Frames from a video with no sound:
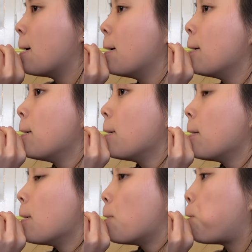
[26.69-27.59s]

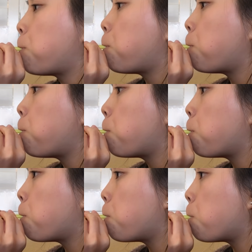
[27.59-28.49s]
No one is speaking in this clip.